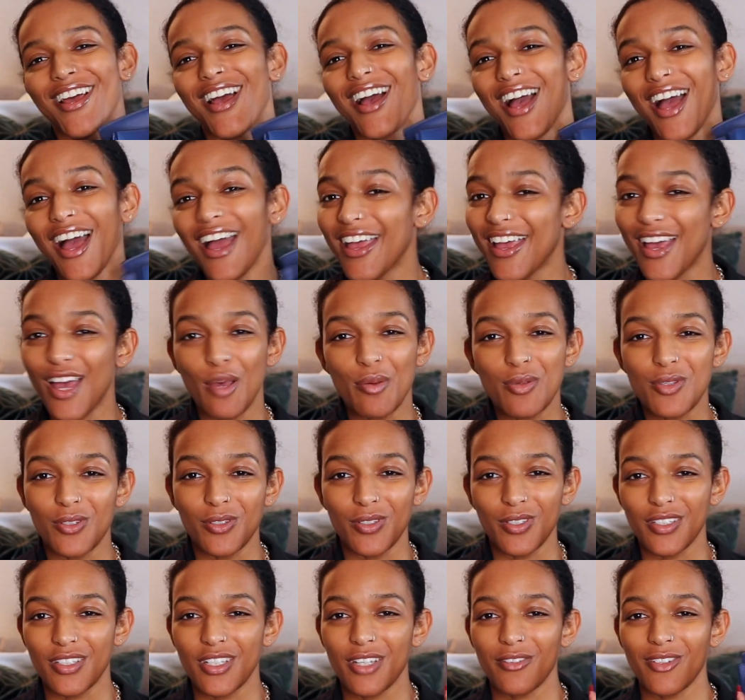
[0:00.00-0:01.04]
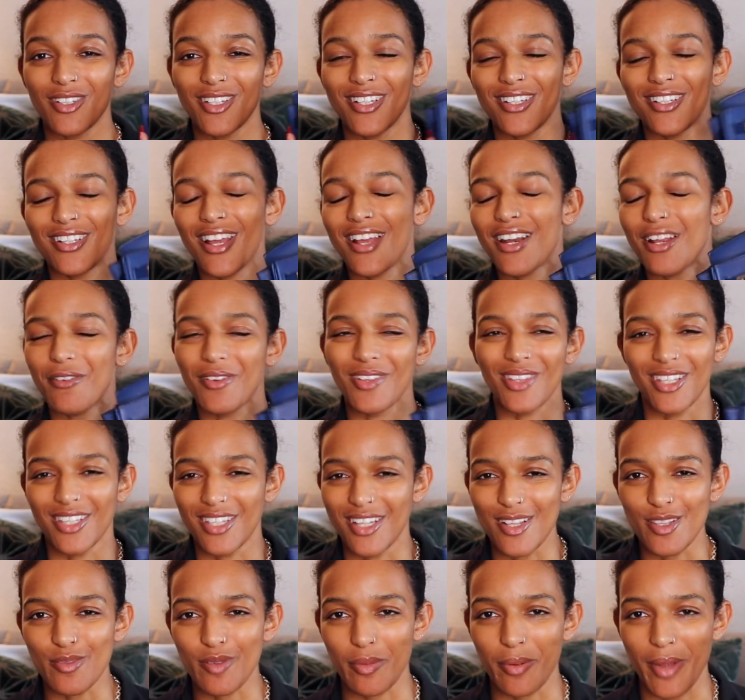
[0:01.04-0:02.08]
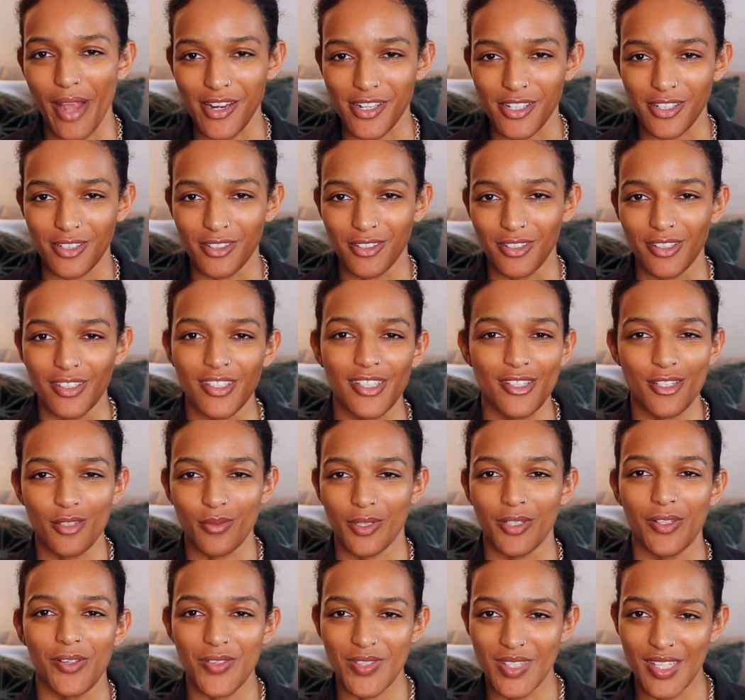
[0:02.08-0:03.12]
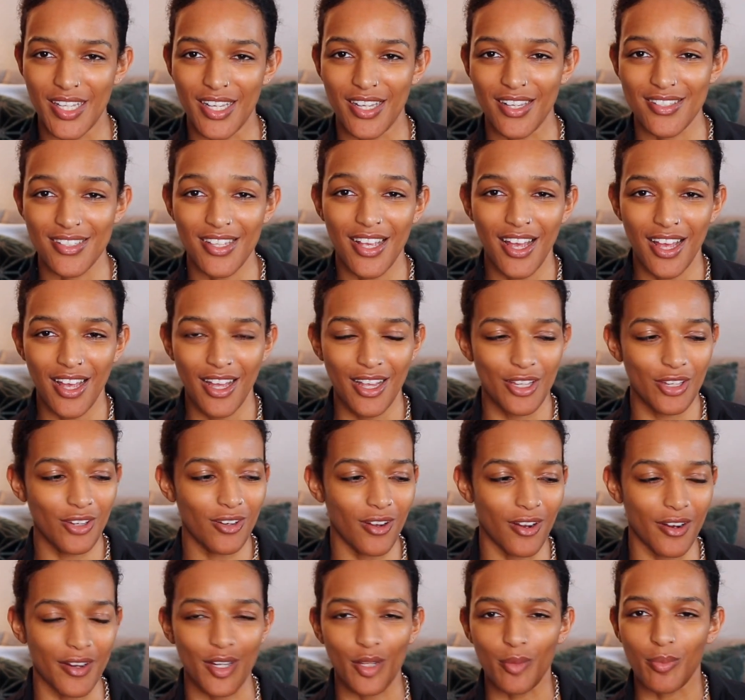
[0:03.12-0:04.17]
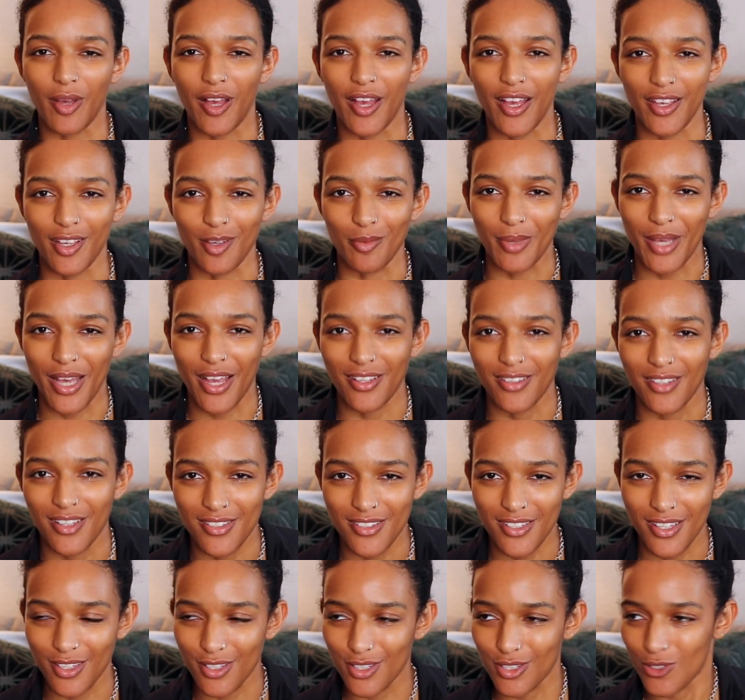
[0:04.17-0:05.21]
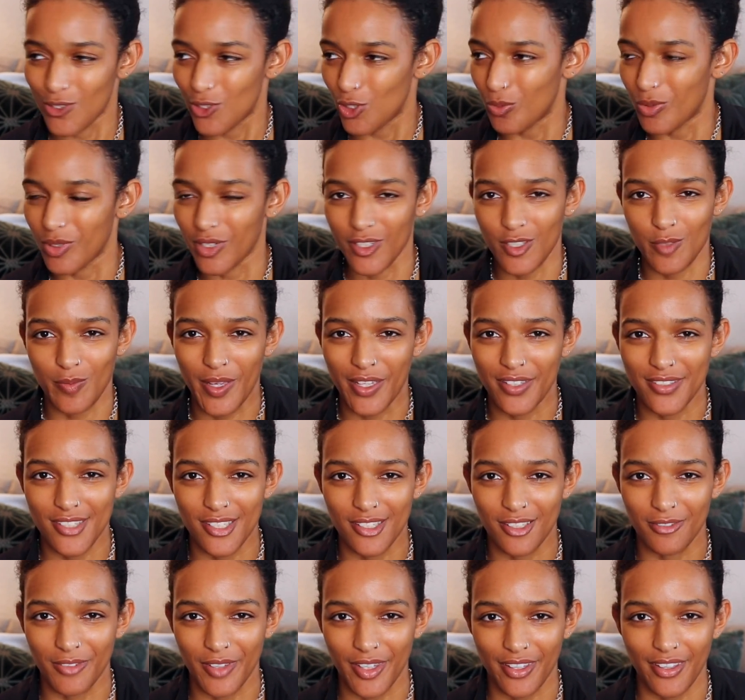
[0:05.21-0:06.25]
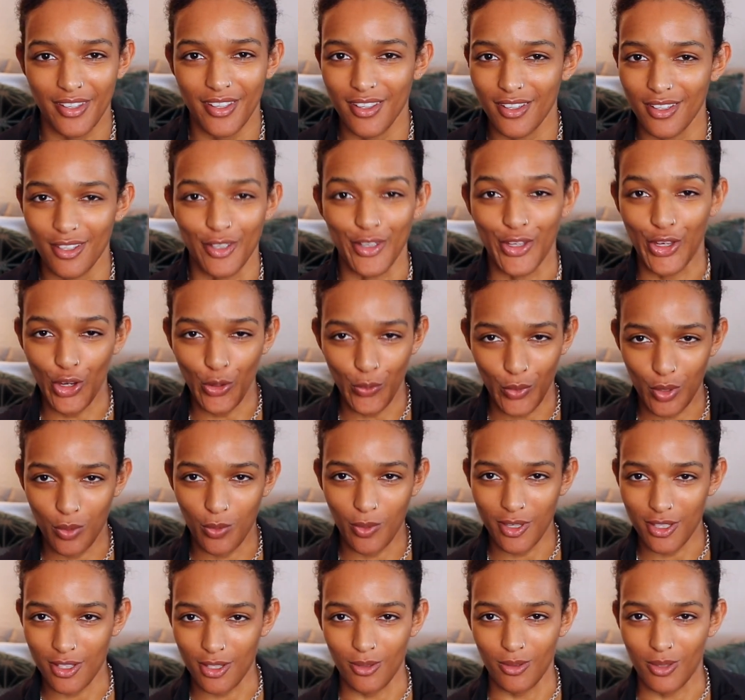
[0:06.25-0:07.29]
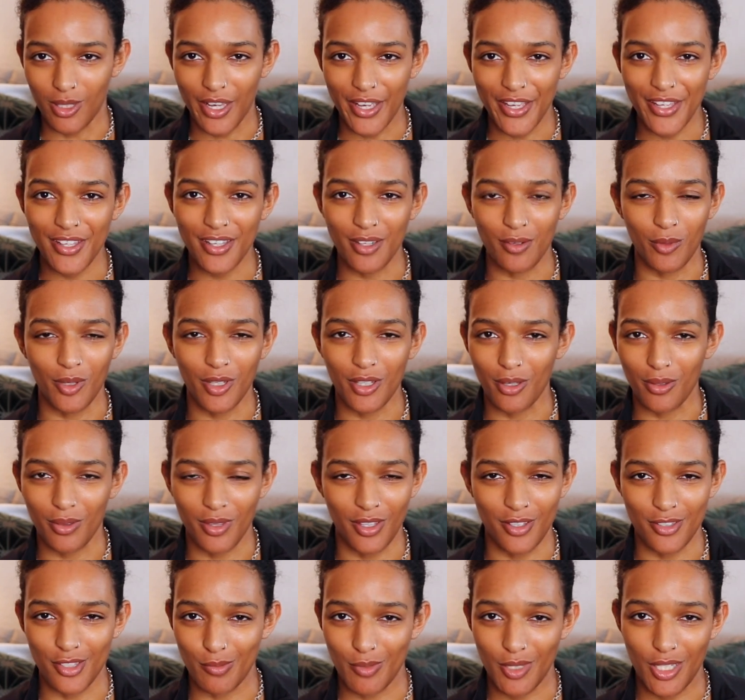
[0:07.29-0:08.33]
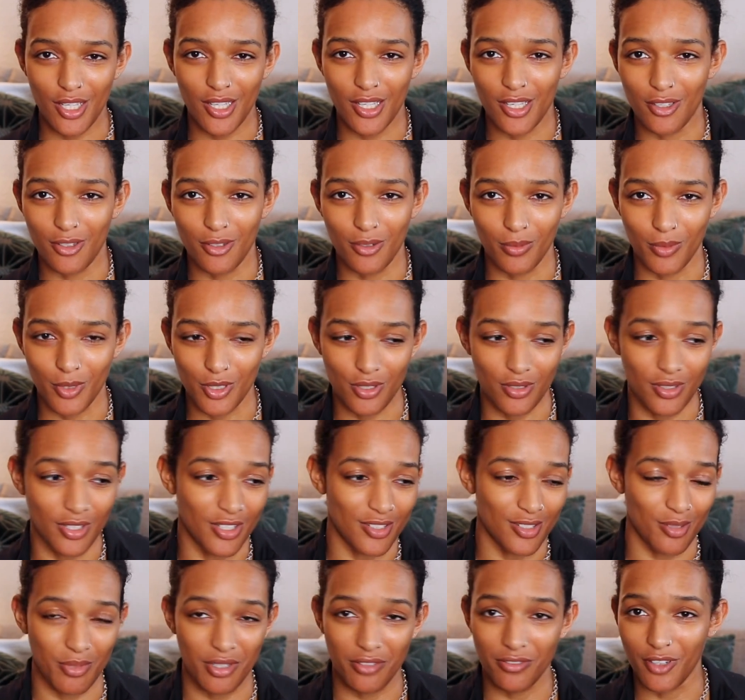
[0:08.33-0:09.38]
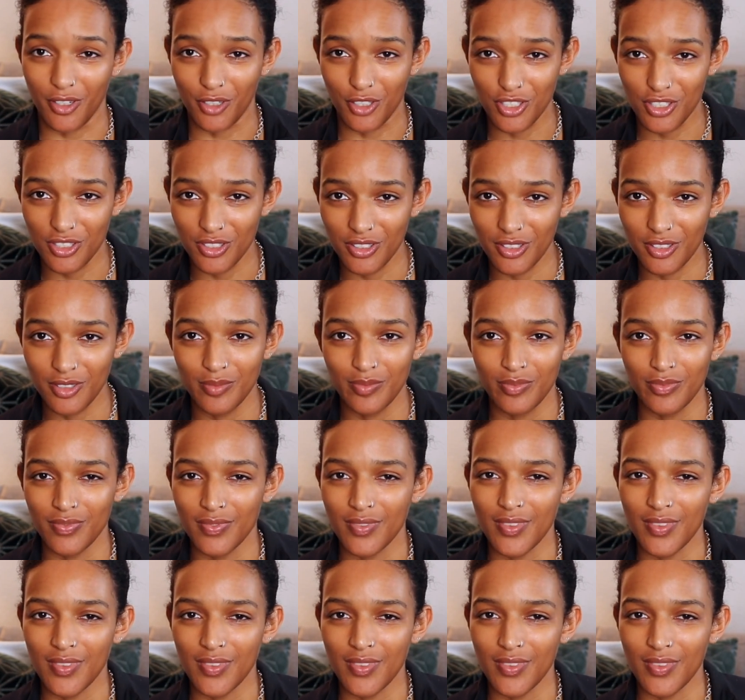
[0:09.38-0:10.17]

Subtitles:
I absolutely love it. Not everything needs to be practical. This is one of those things, you're already buying a bag that's like stupid expensive. Like go with what you like and what you think is gonna be cute and what you think is gonna be functional.